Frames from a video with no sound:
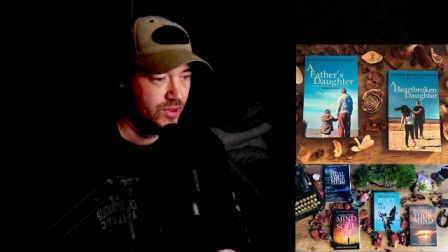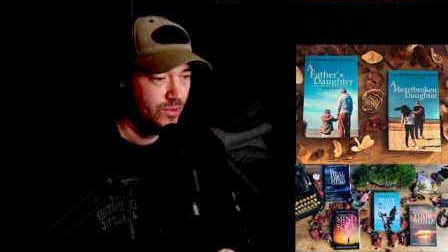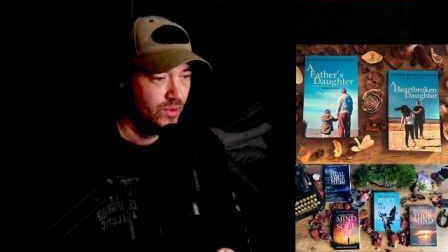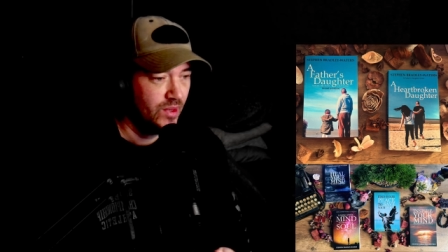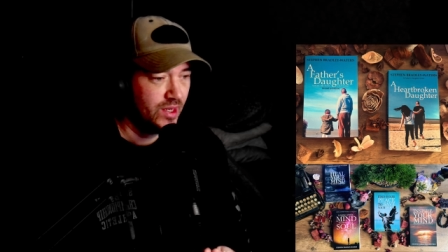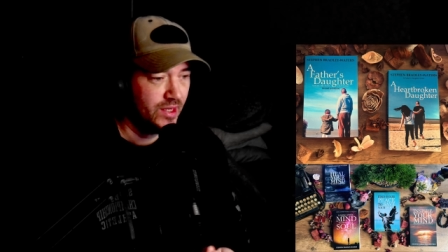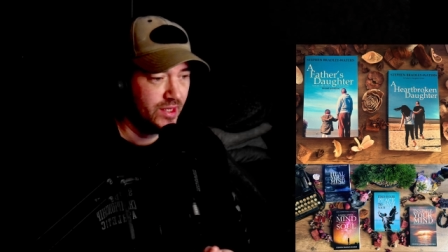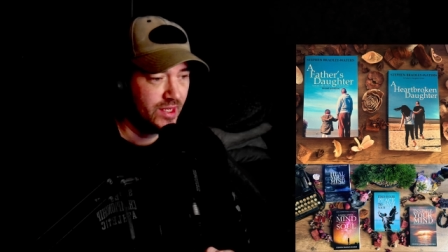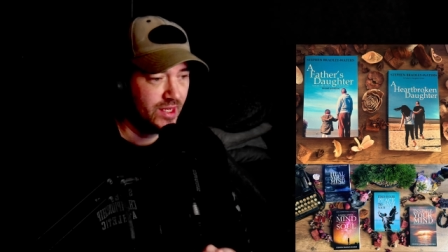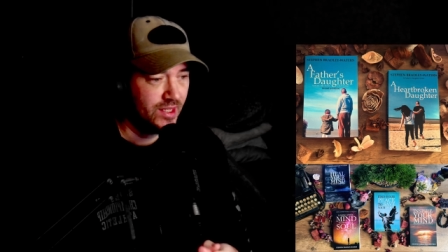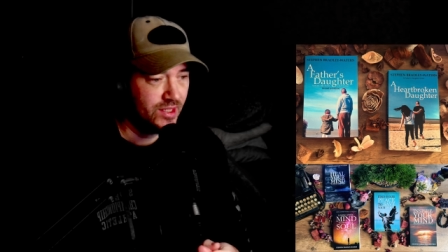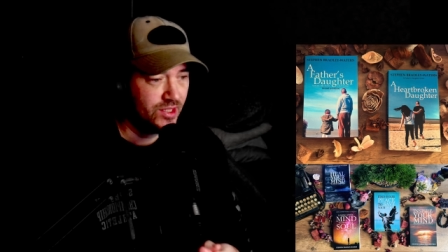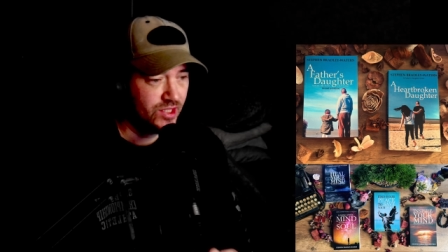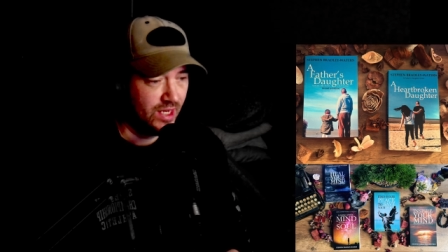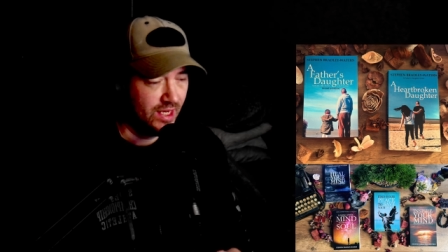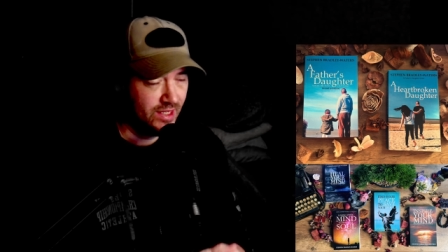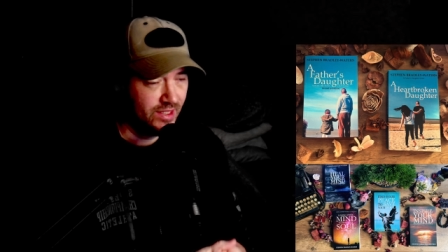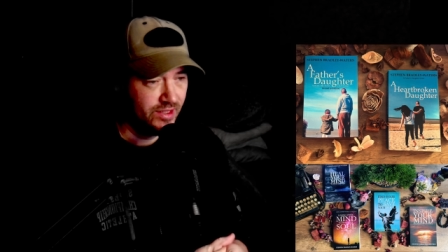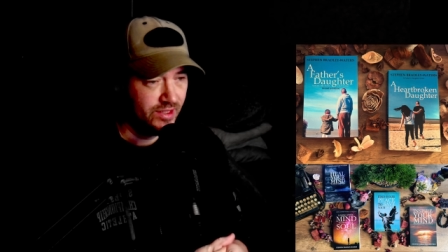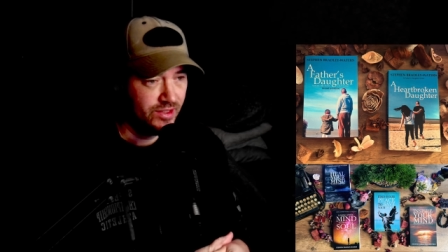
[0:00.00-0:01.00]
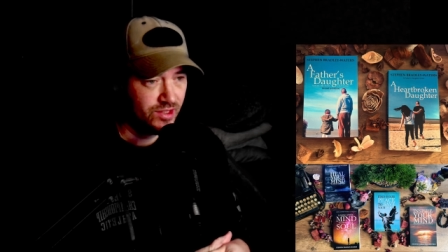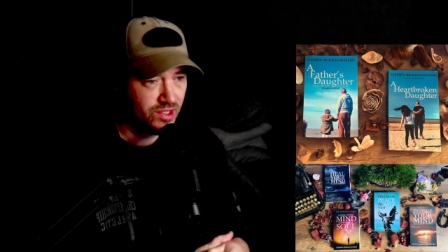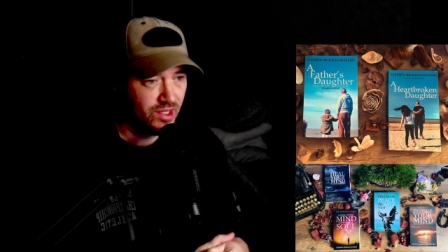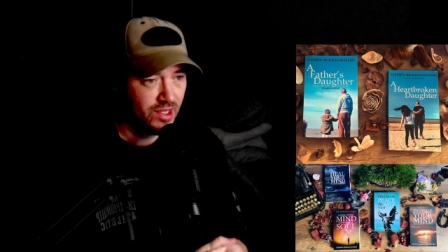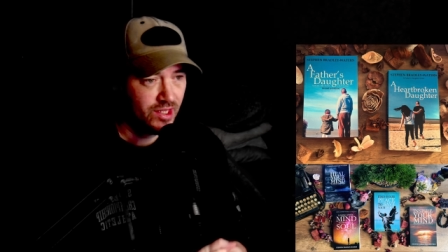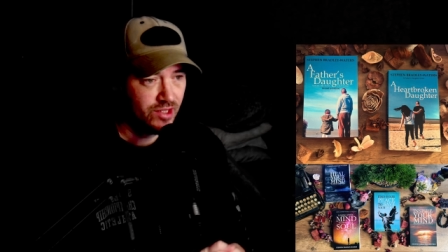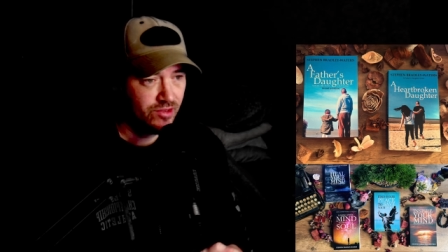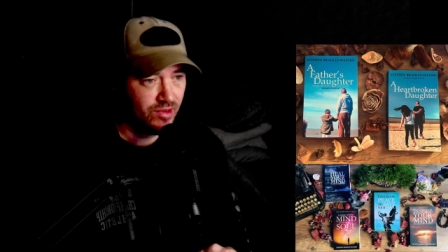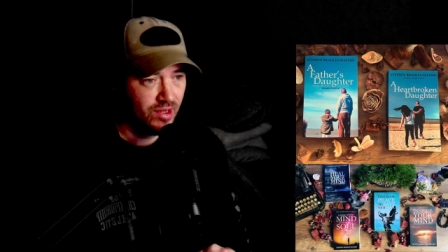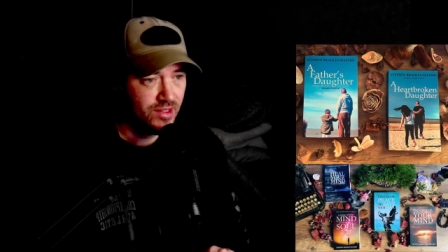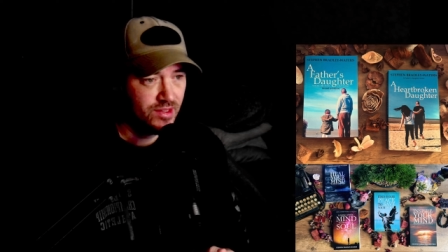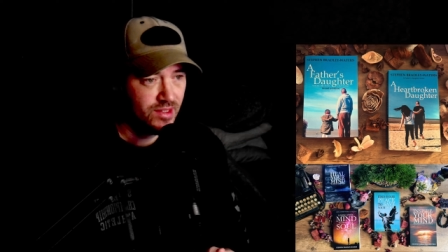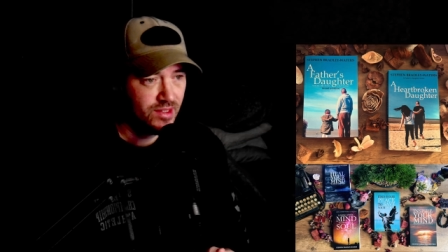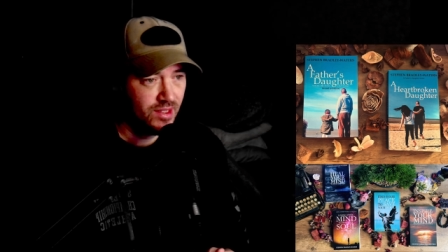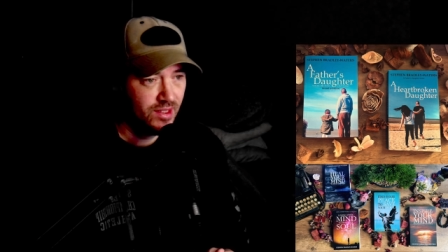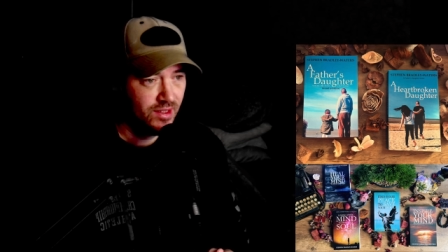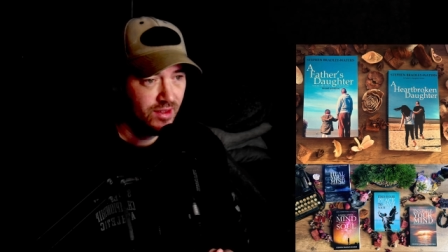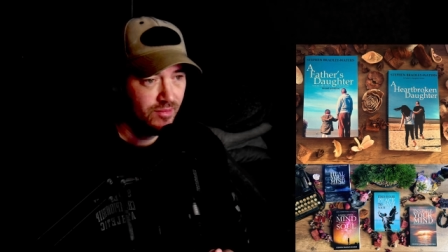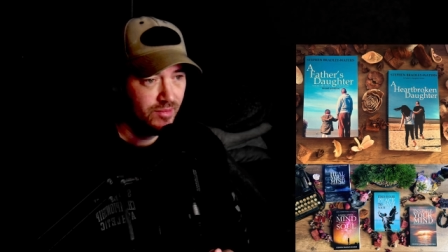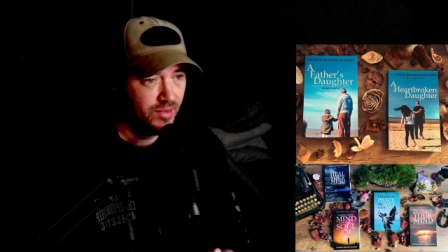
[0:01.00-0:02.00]
you are going to get challenged like
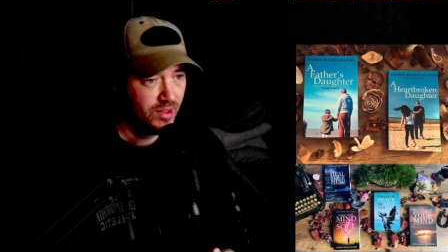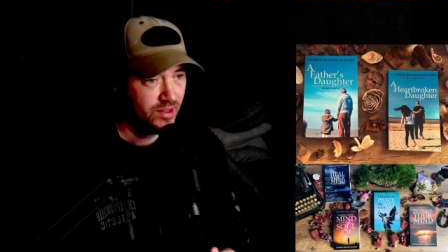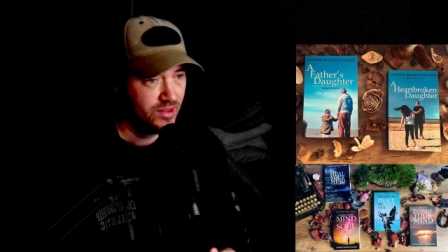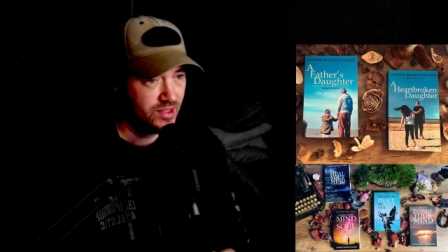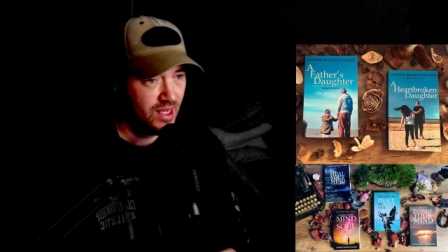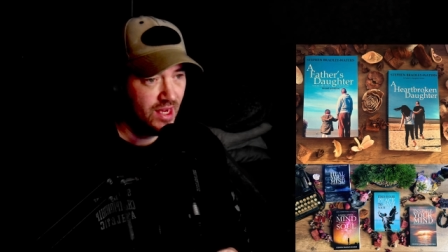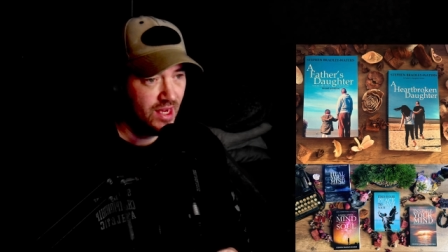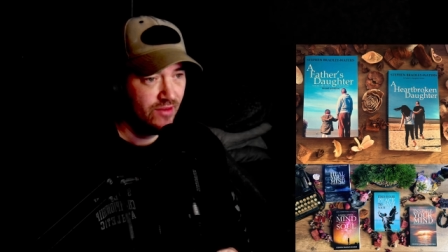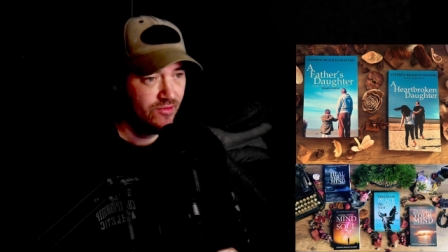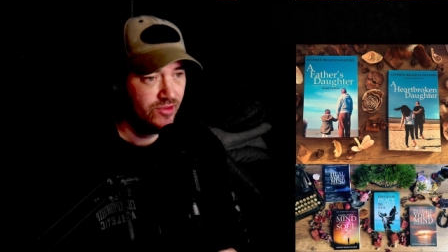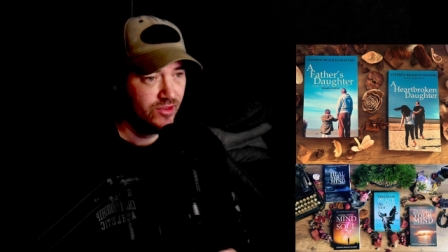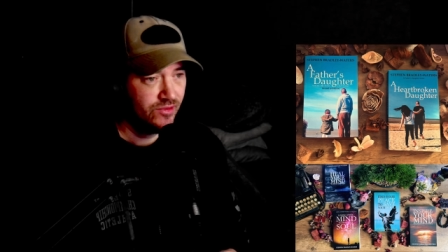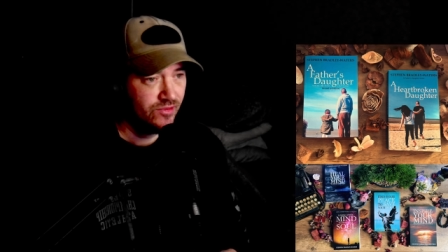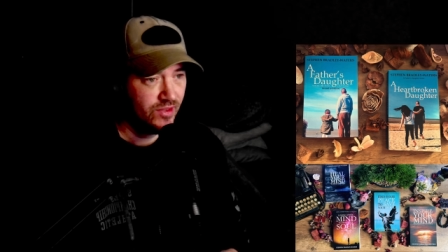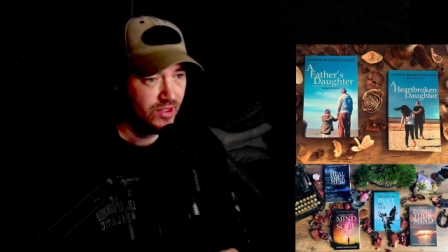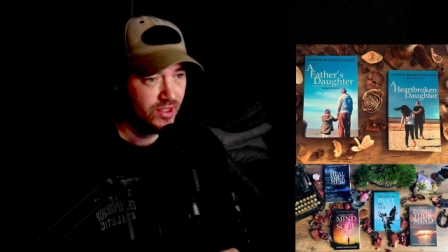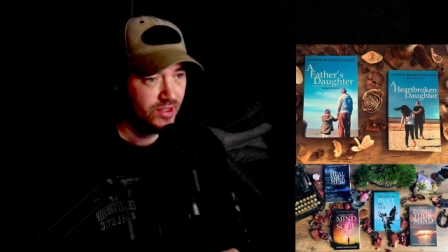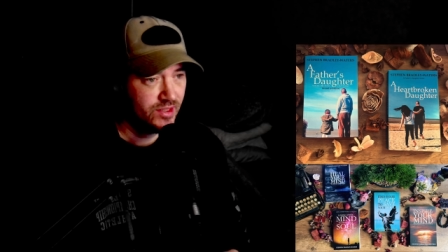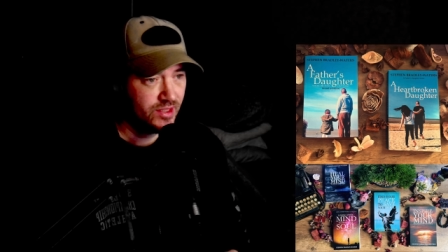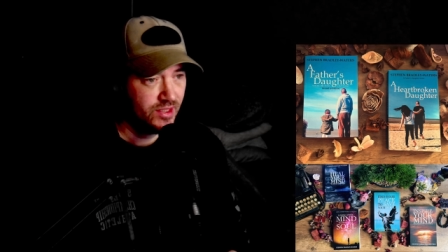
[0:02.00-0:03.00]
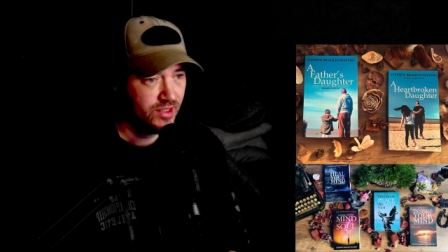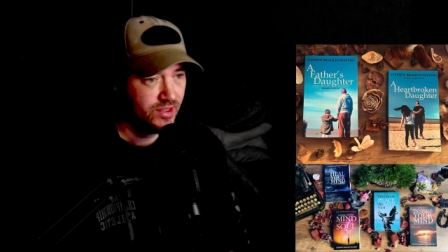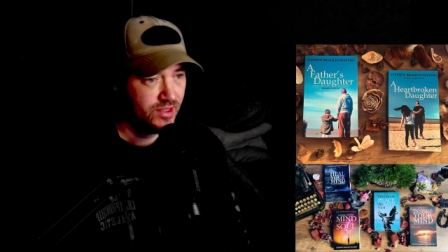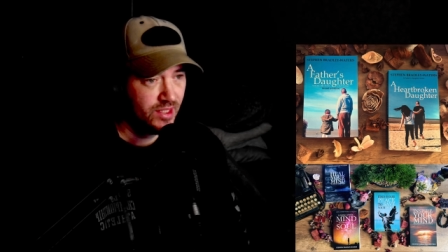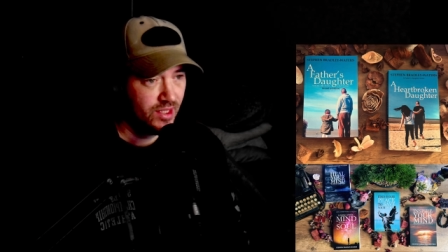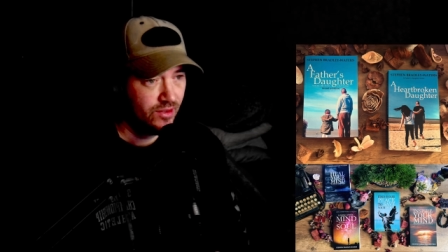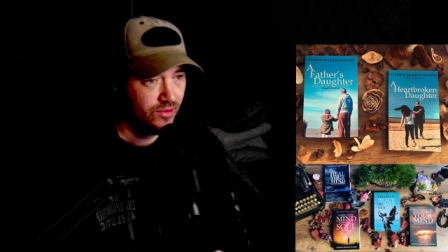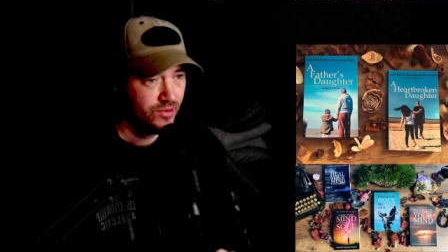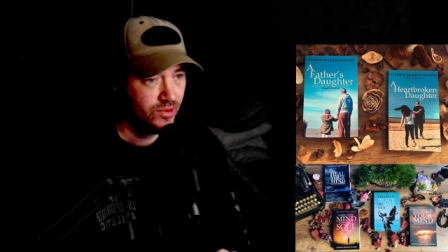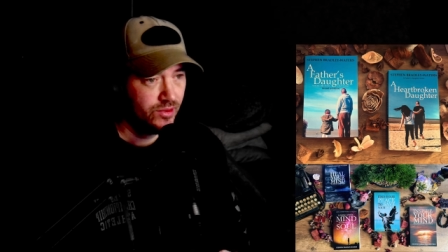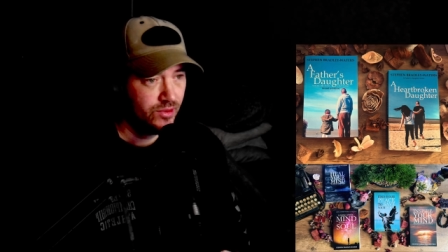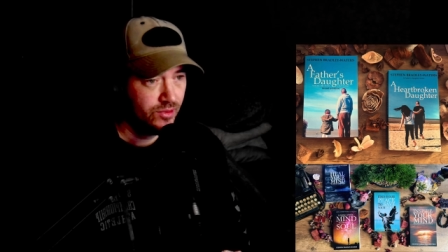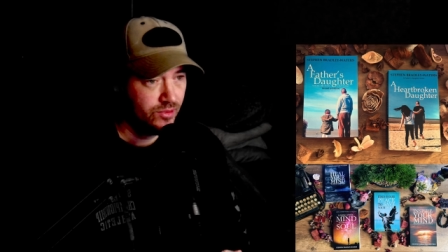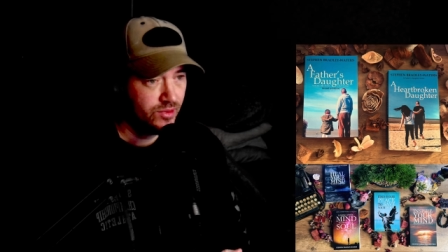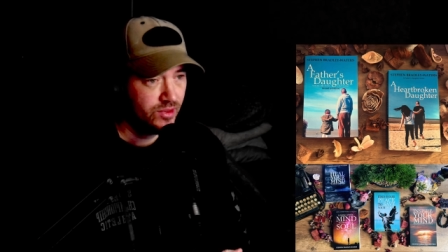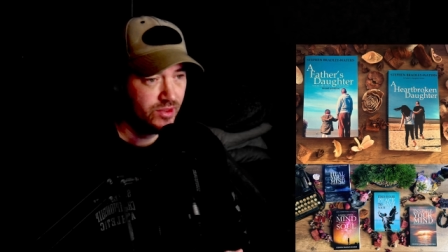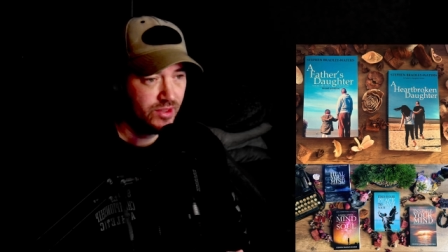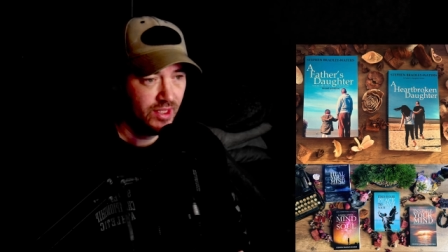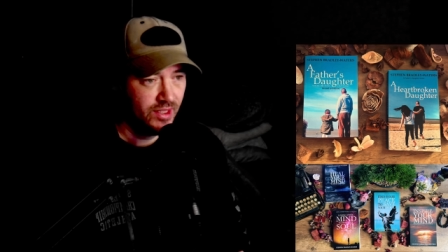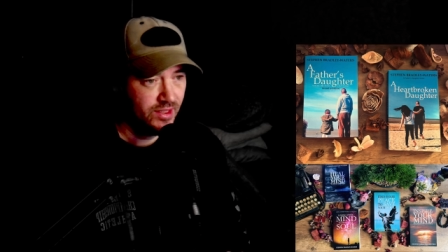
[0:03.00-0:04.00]
crazy, because everything is going to tell
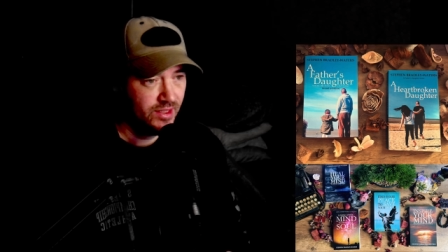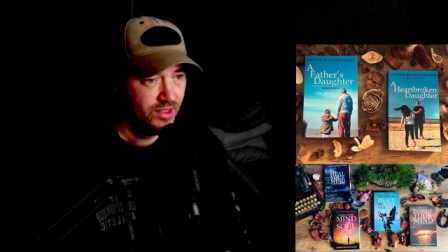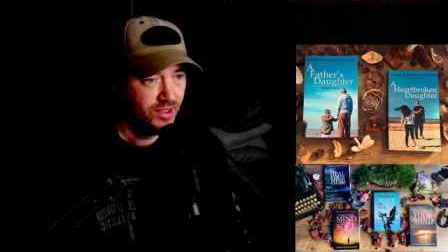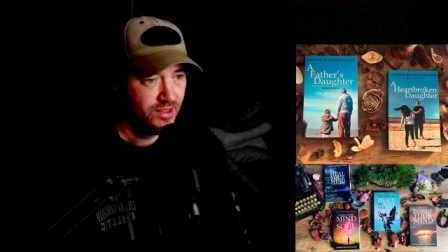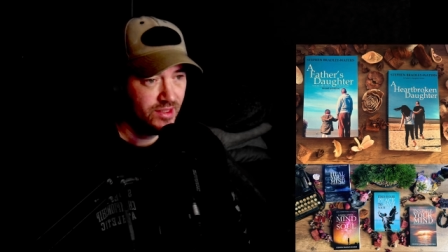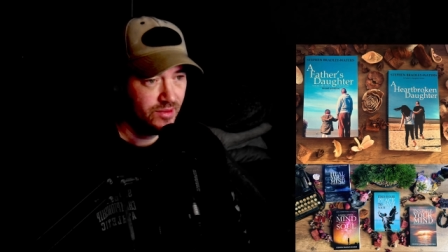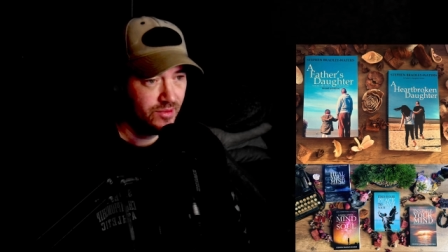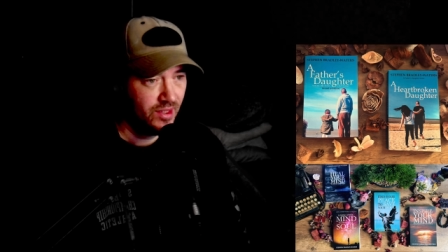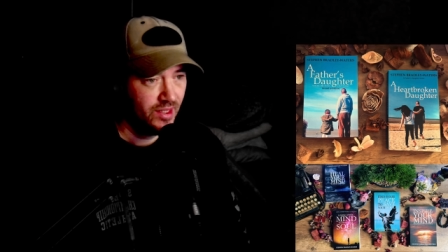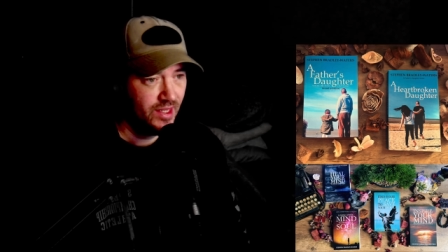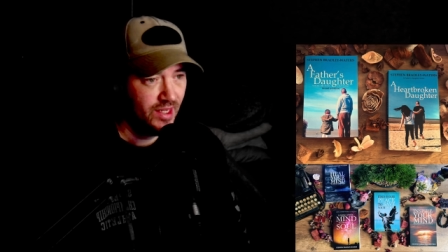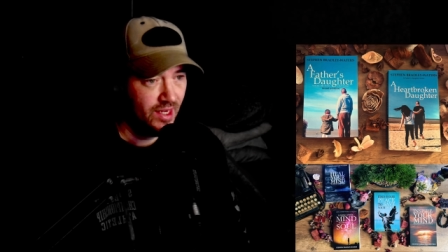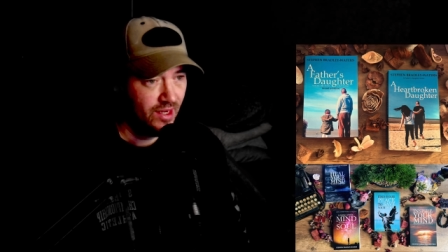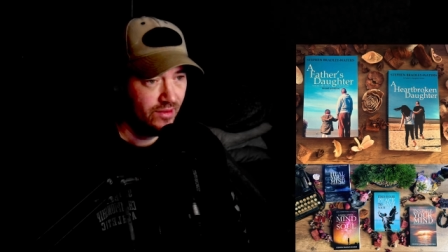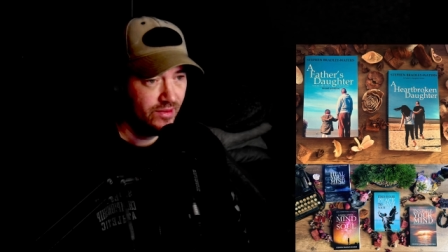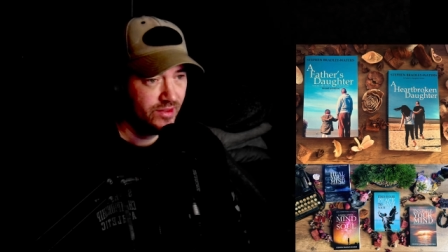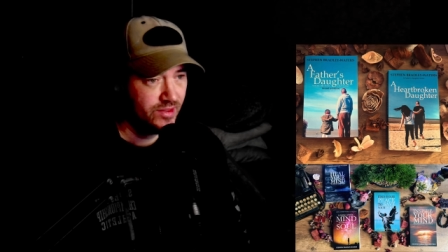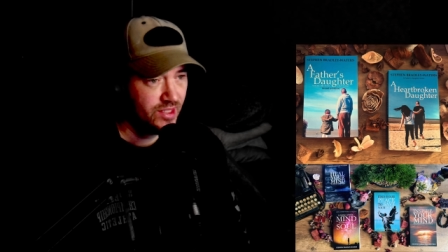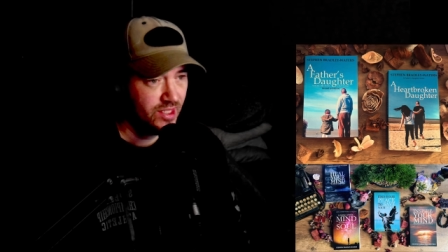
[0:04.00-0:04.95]
you to take the easy way out.